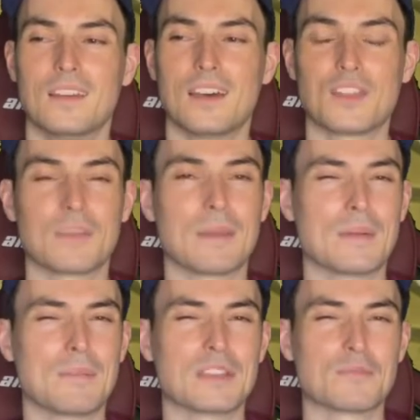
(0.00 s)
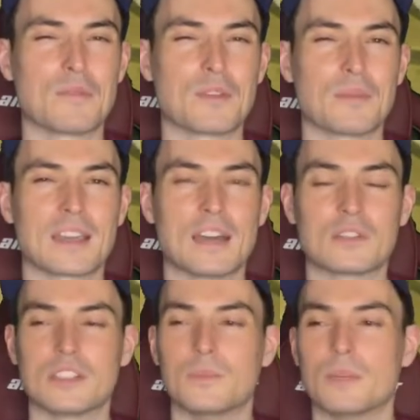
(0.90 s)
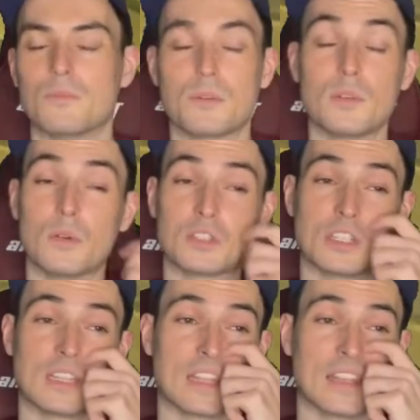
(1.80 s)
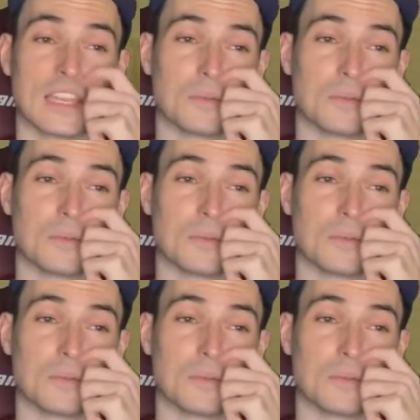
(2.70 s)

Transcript: I think maybe I'm misremembering my calcs a little bit. Probably what we should have done there